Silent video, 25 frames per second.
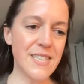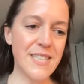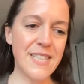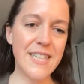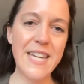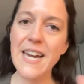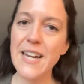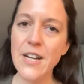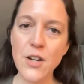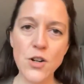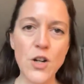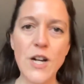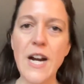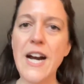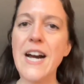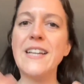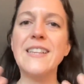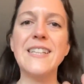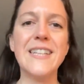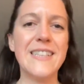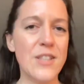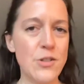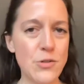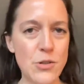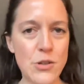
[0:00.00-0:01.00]
Get Your Guide.
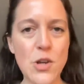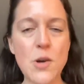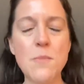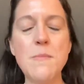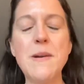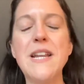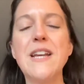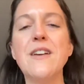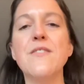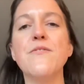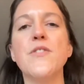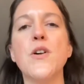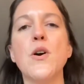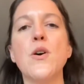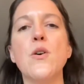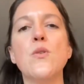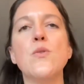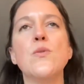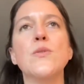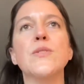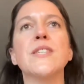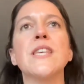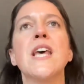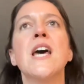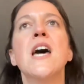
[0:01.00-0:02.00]
Like there's so many of
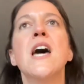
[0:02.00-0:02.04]
those.